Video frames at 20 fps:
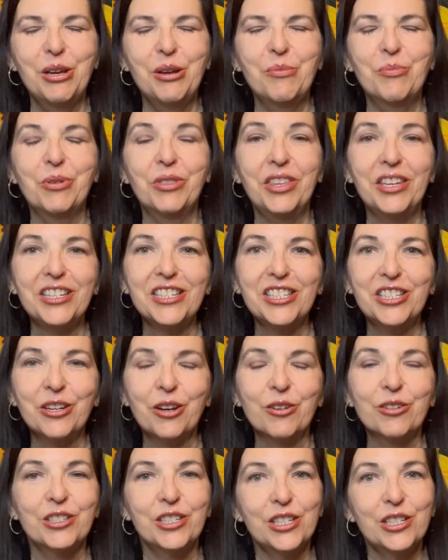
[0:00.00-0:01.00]
But this year,
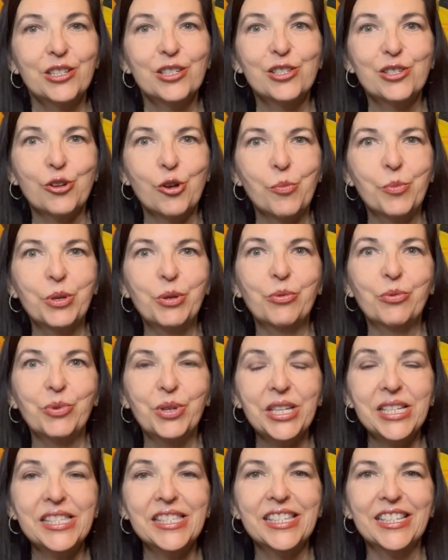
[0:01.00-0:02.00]
she just told me
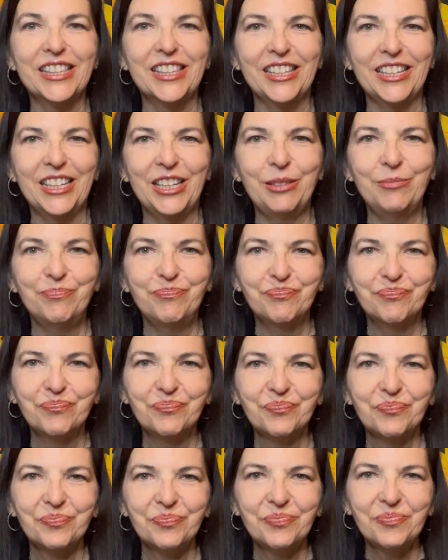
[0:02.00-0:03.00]
recently
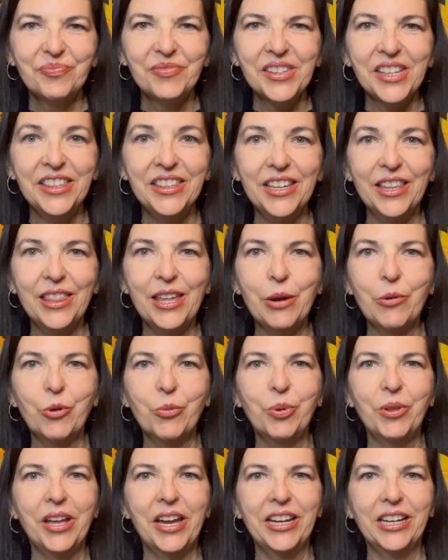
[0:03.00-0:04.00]
that they were
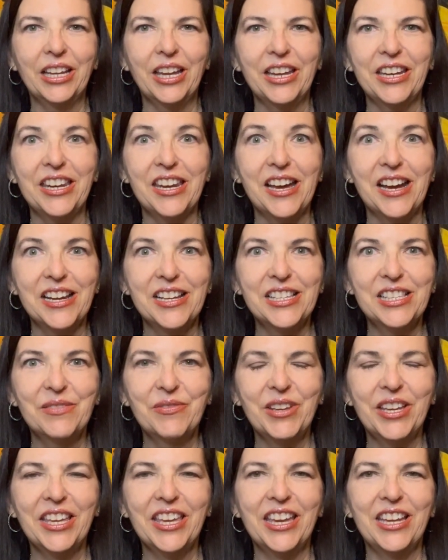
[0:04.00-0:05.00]
planning a nice
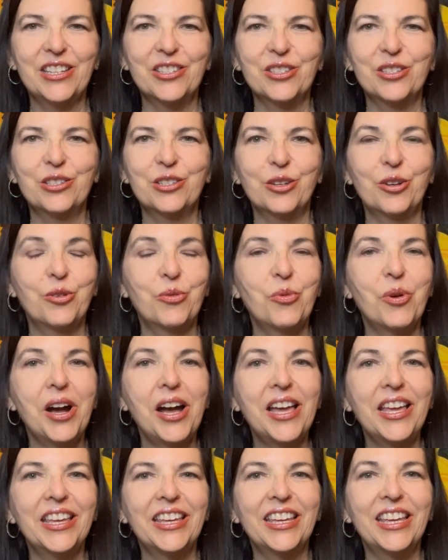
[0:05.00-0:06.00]
vacation to
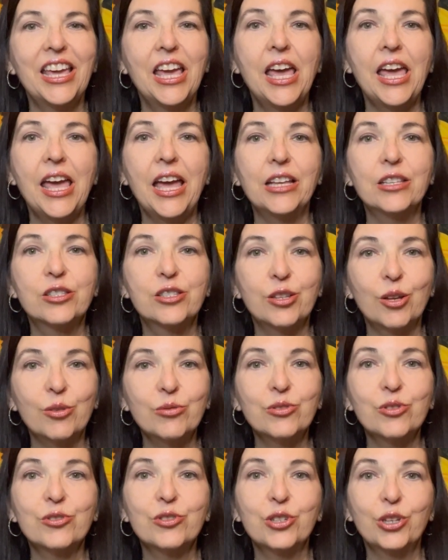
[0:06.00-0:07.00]
Hawaii, and
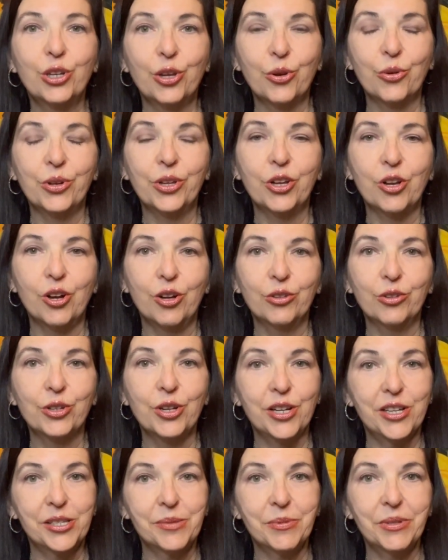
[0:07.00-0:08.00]
Social Security called her
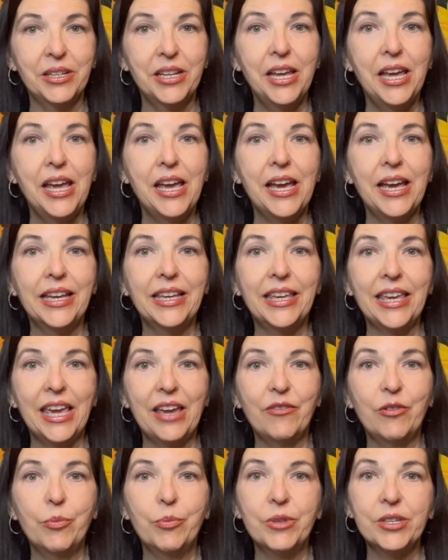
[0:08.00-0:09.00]
husband and
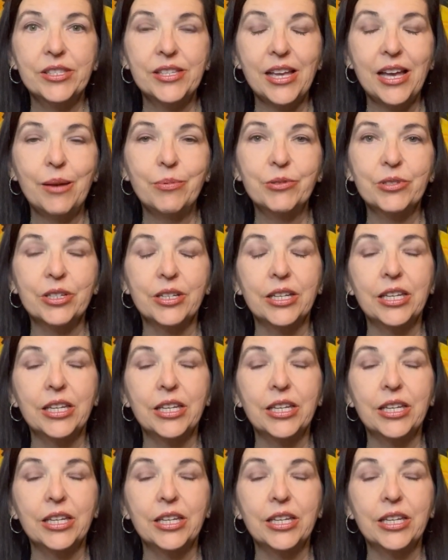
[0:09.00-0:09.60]
gave him this option.